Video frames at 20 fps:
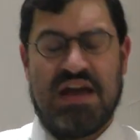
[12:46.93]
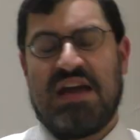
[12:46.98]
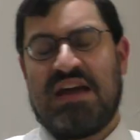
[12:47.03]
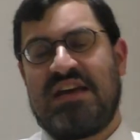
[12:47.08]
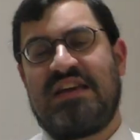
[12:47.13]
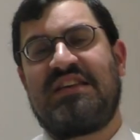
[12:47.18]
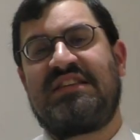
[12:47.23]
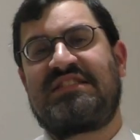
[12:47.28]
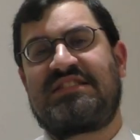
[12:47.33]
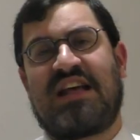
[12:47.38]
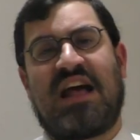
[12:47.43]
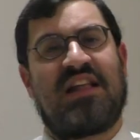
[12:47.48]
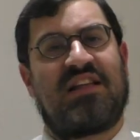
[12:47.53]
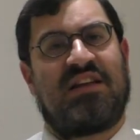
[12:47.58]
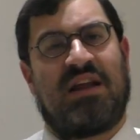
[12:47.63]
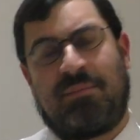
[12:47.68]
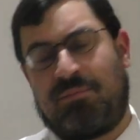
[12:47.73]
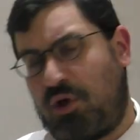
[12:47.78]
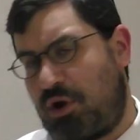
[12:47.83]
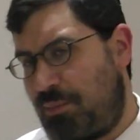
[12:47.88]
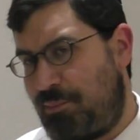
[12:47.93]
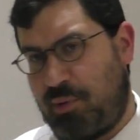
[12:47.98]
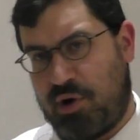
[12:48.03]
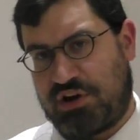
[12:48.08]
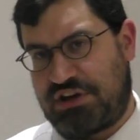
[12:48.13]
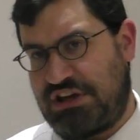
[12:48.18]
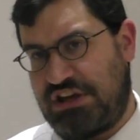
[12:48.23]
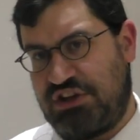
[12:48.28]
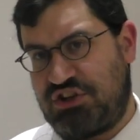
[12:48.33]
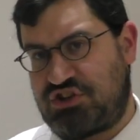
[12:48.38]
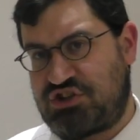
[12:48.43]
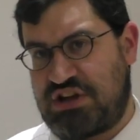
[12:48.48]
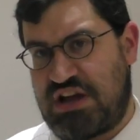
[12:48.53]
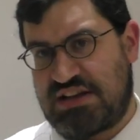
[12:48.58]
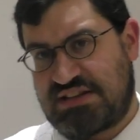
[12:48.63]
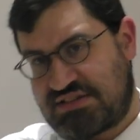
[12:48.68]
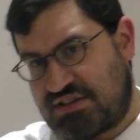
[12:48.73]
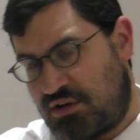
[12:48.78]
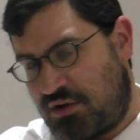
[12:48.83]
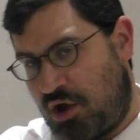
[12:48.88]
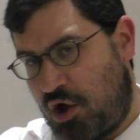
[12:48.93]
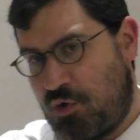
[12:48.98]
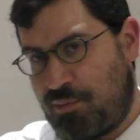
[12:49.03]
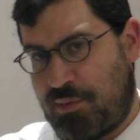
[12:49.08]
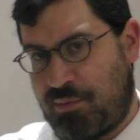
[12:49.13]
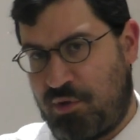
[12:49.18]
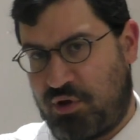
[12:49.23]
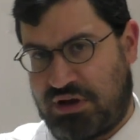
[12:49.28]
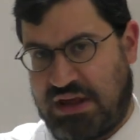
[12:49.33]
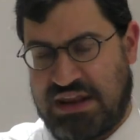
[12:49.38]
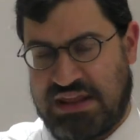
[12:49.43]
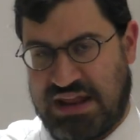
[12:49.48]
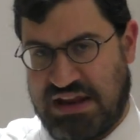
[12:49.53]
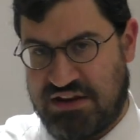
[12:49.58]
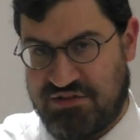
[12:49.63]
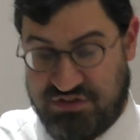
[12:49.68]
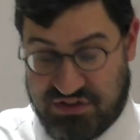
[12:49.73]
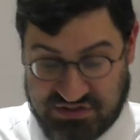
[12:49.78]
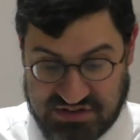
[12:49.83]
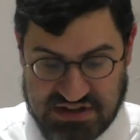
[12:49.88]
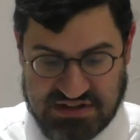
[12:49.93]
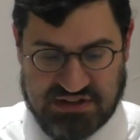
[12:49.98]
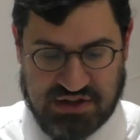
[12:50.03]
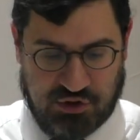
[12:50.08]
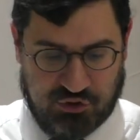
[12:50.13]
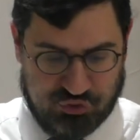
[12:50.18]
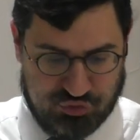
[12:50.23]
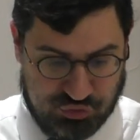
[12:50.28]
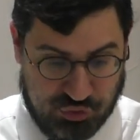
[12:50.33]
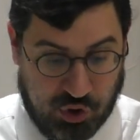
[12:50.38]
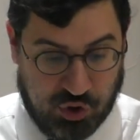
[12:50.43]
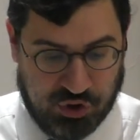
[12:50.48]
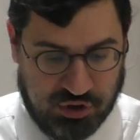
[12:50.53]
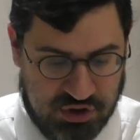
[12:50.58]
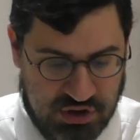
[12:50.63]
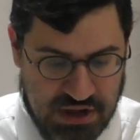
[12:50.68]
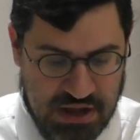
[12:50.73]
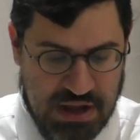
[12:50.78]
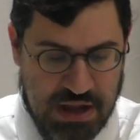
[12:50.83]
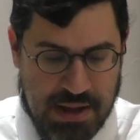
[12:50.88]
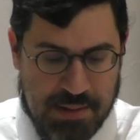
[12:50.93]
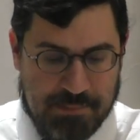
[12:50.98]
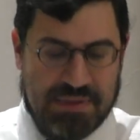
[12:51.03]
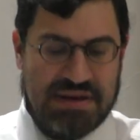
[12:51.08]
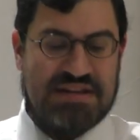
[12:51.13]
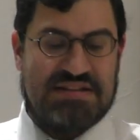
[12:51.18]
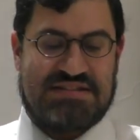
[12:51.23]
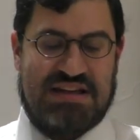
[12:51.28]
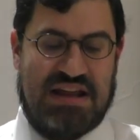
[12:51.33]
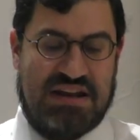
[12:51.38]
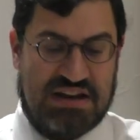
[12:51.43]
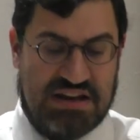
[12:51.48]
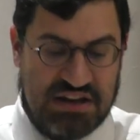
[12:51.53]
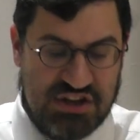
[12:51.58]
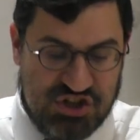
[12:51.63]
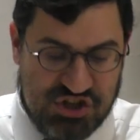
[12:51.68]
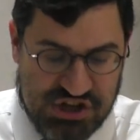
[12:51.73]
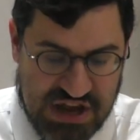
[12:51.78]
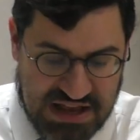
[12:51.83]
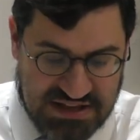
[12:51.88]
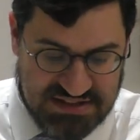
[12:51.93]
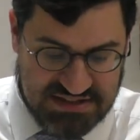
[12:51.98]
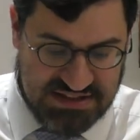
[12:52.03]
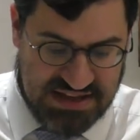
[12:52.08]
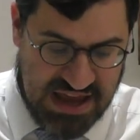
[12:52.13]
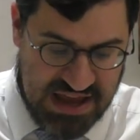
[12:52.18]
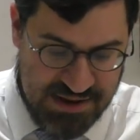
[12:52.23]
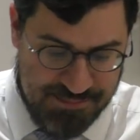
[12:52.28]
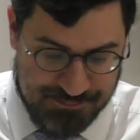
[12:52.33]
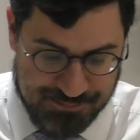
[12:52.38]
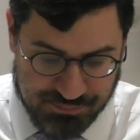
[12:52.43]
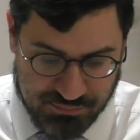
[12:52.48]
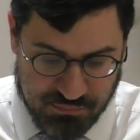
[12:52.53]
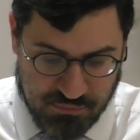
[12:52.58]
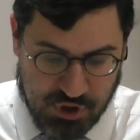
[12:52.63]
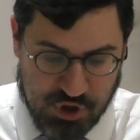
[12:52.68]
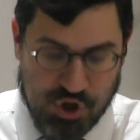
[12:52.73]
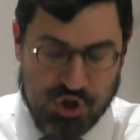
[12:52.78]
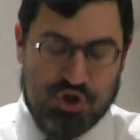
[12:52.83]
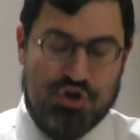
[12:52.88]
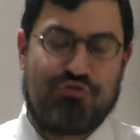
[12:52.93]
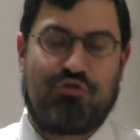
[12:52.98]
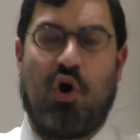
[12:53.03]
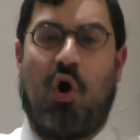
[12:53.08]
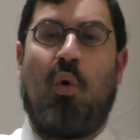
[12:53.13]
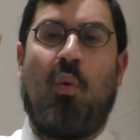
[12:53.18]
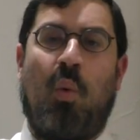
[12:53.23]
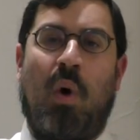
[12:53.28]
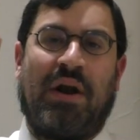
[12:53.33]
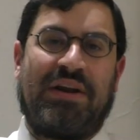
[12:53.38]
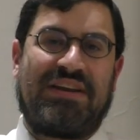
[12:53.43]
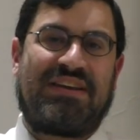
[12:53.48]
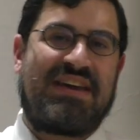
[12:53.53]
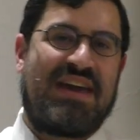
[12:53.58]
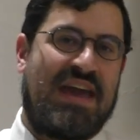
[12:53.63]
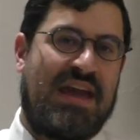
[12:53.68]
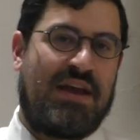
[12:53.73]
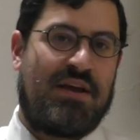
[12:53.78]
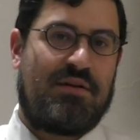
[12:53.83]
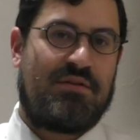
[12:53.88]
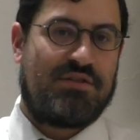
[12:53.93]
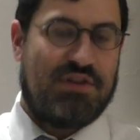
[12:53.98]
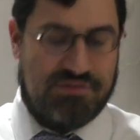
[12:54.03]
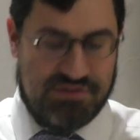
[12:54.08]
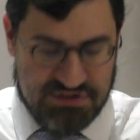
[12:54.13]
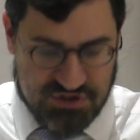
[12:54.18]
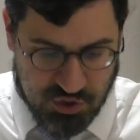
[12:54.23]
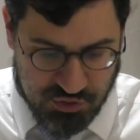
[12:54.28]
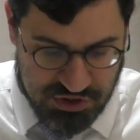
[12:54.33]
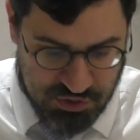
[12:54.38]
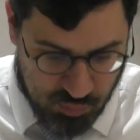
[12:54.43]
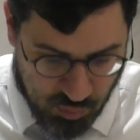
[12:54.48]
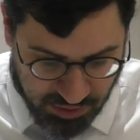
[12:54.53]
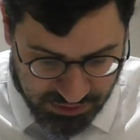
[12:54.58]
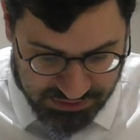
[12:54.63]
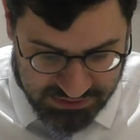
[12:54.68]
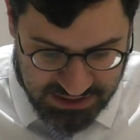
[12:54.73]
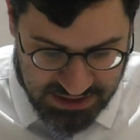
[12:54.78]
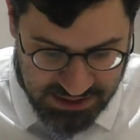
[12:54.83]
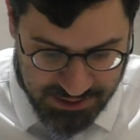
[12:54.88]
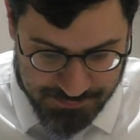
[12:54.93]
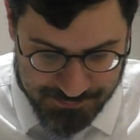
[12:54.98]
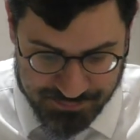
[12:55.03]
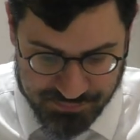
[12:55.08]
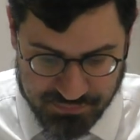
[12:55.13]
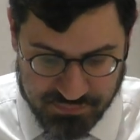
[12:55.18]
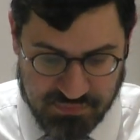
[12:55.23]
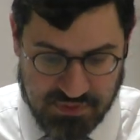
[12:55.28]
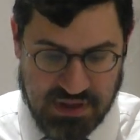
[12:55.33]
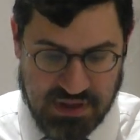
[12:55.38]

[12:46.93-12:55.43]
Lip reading: He said, and I'm not a baki in chess, so I hope I'm not getting any of the details wrong, but he said in a chess game, you've got one king. There is only one king.